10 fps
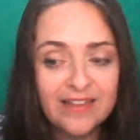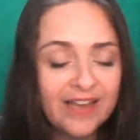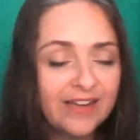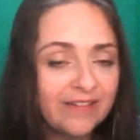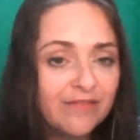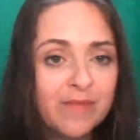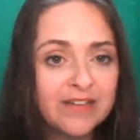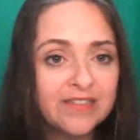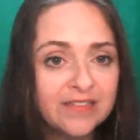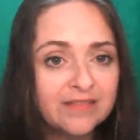that
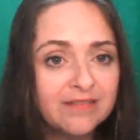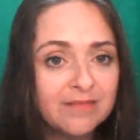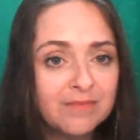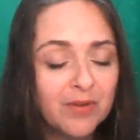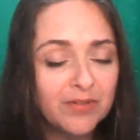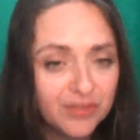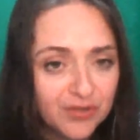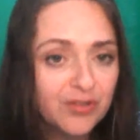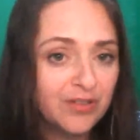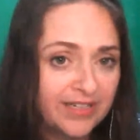information most
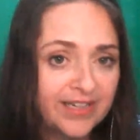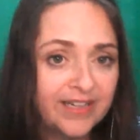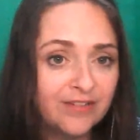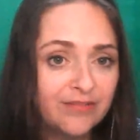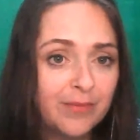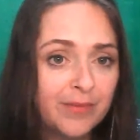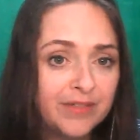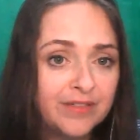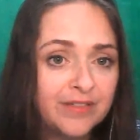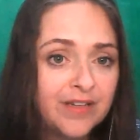certainly
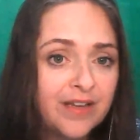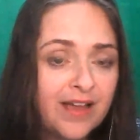contributed